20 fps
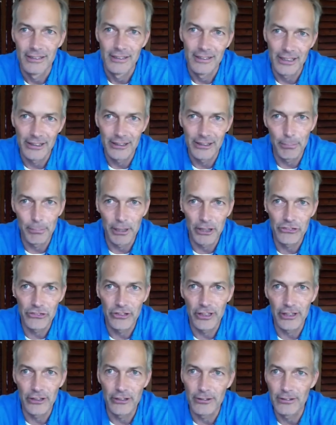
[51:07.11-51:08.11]
Not the best
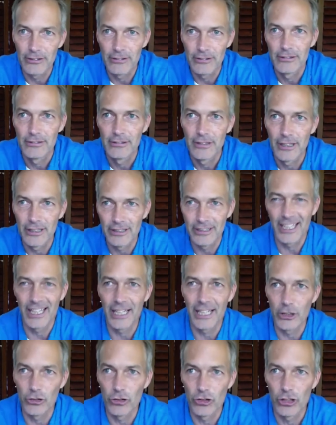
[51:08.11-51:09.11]
title.
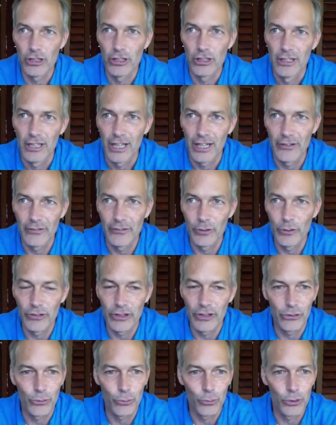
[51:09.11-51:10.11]
Uncaged. I don't even know if
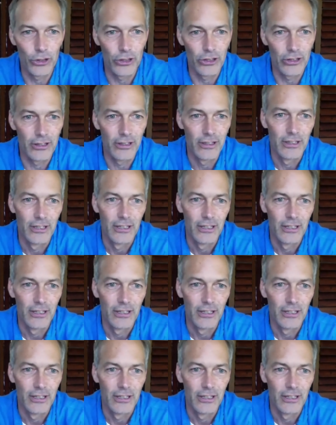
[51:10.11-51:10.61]
that's a word.